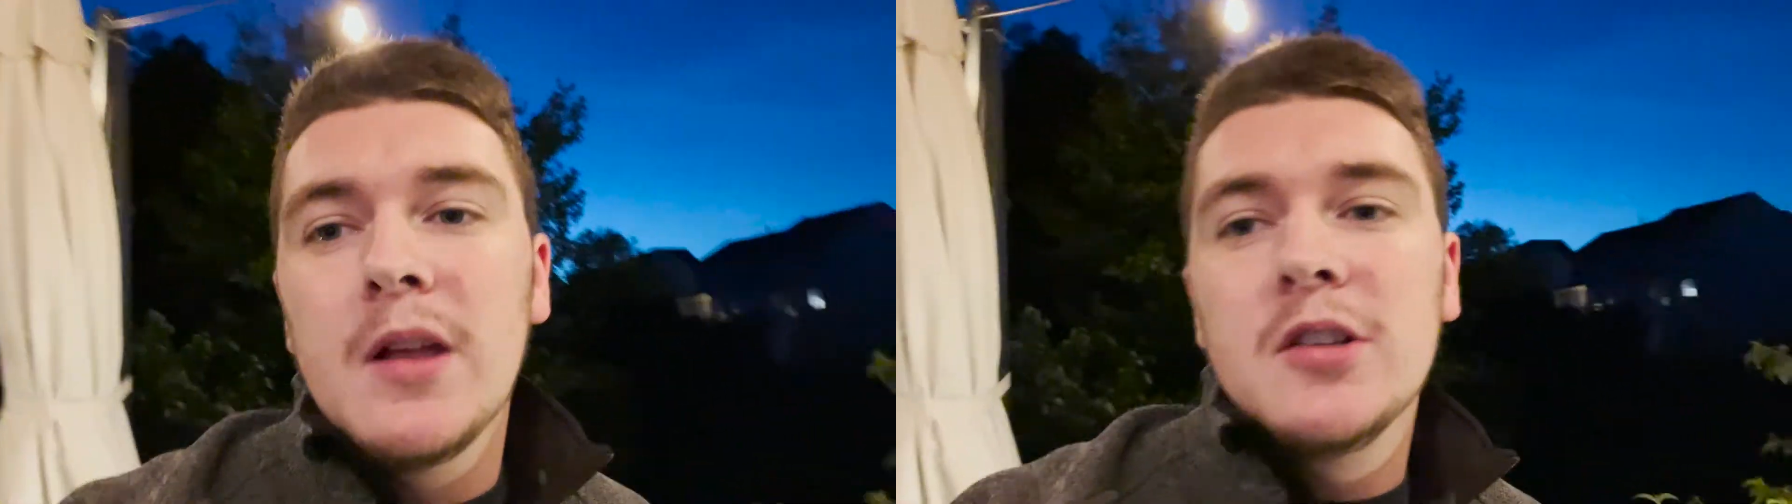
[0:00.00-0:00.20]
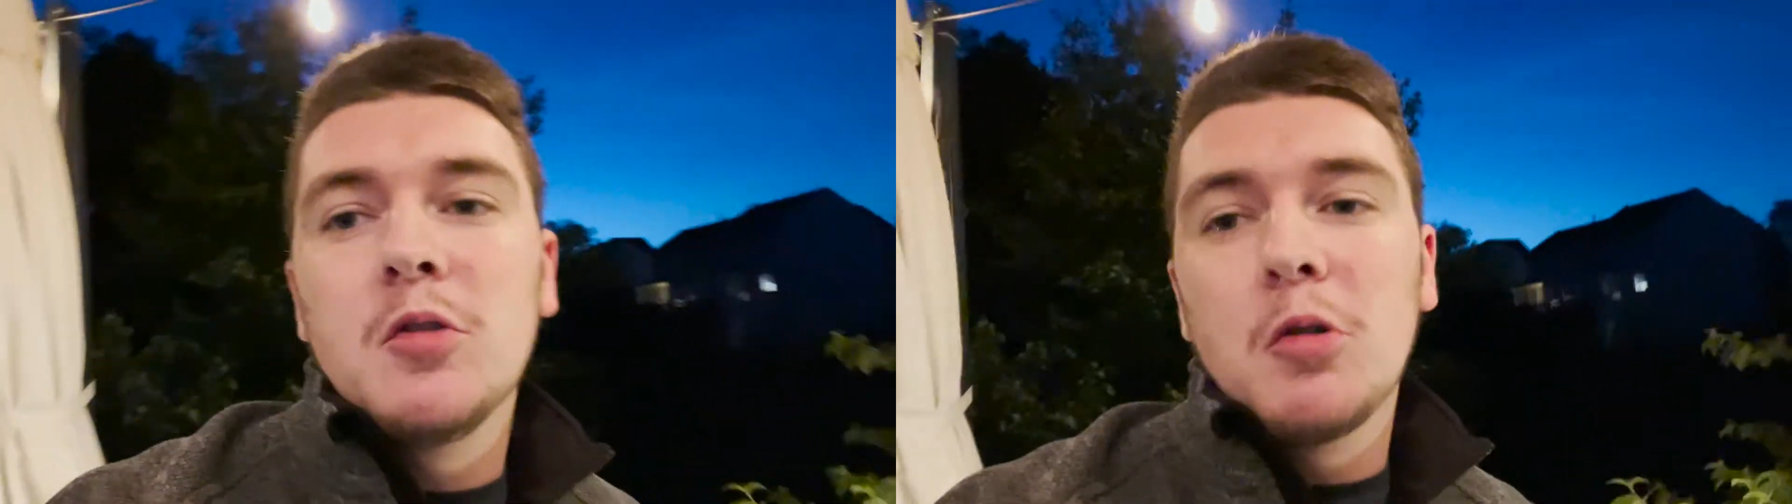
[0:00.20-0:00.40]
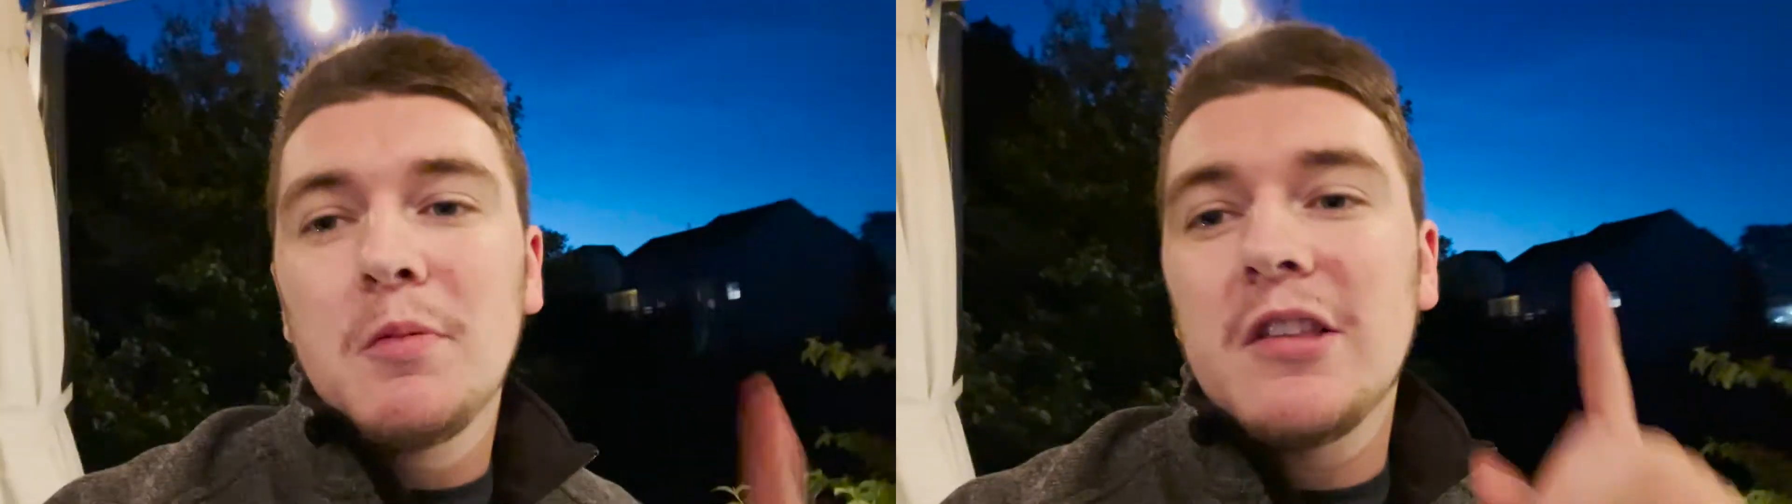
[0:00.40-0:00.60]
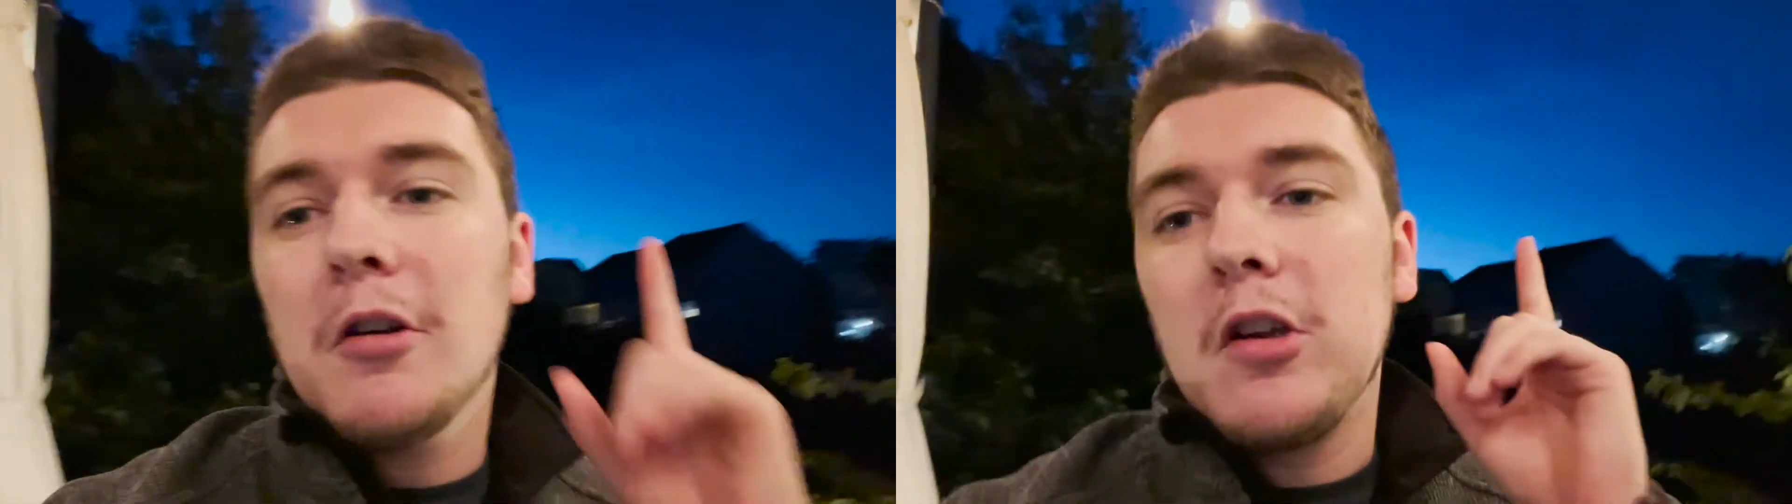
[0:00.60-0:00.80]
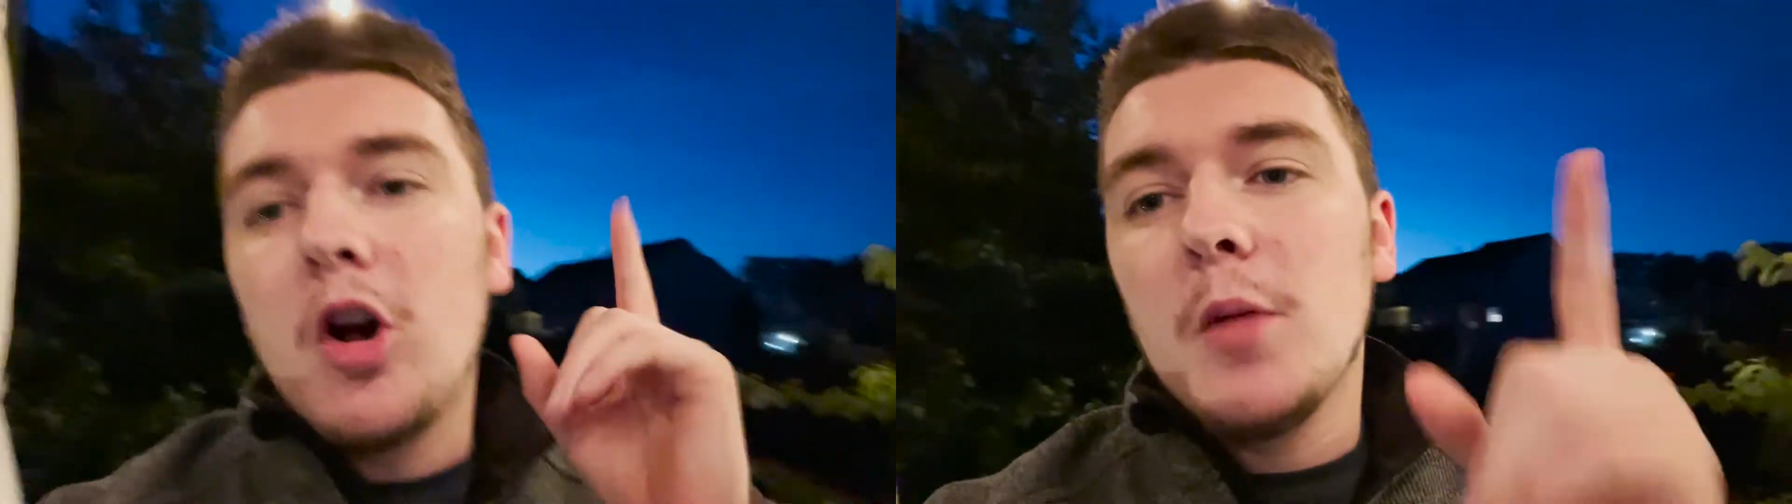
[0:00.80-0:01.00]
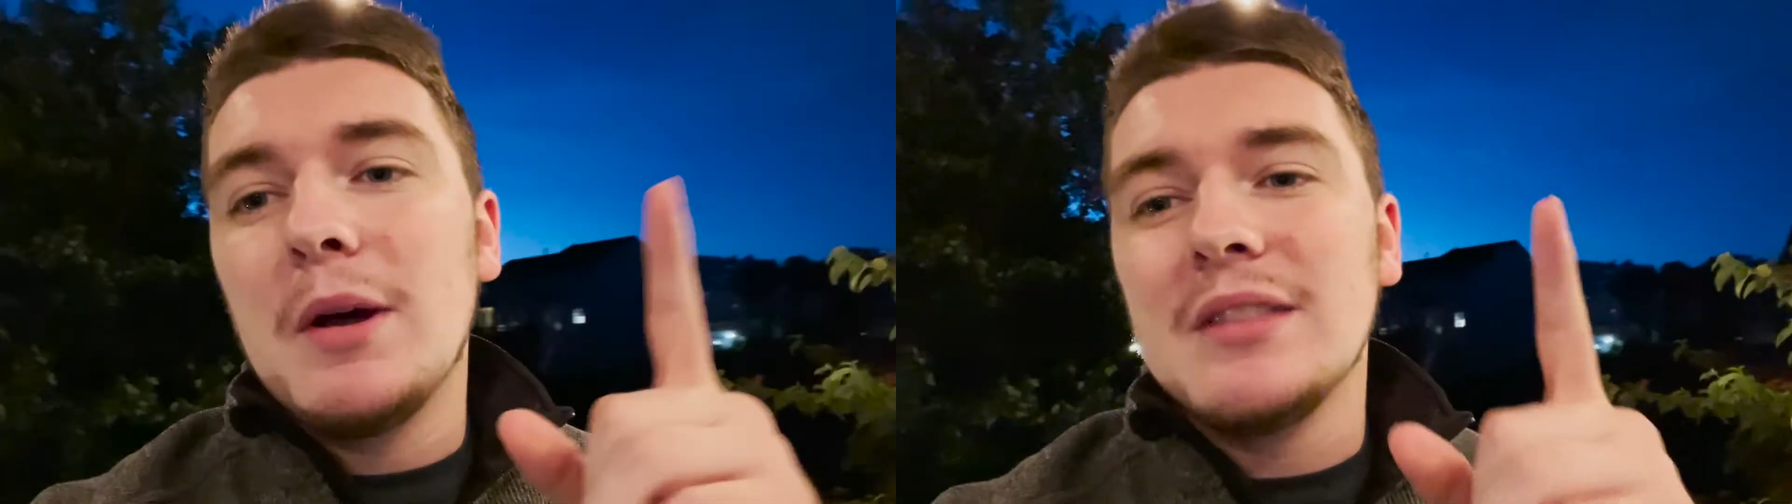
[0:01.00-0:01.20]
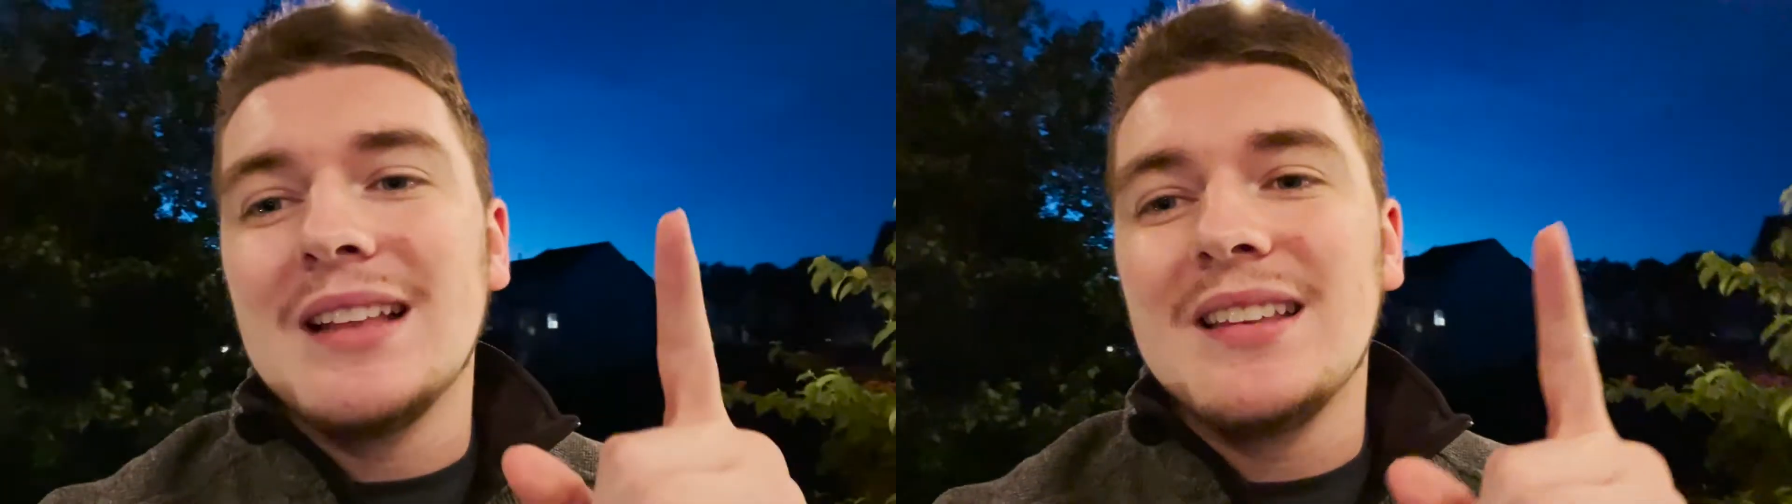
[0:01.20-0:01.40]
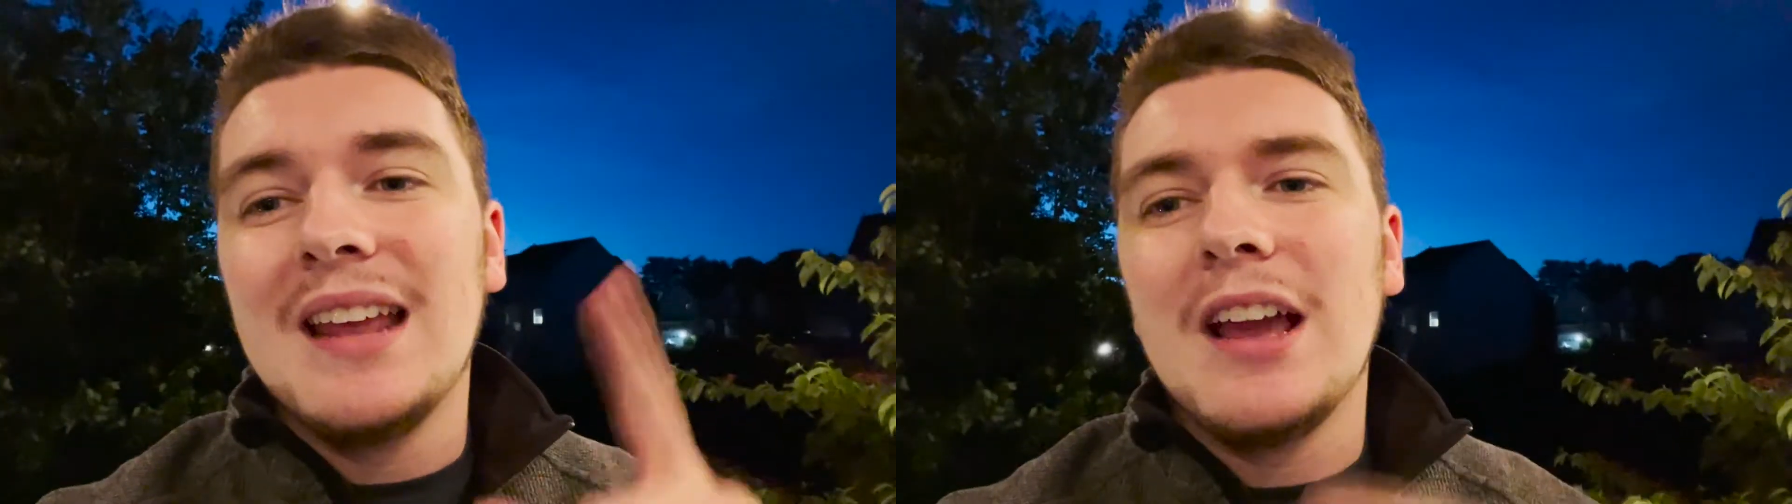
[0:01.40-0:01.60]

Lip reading: So we're going to be talking all about that today,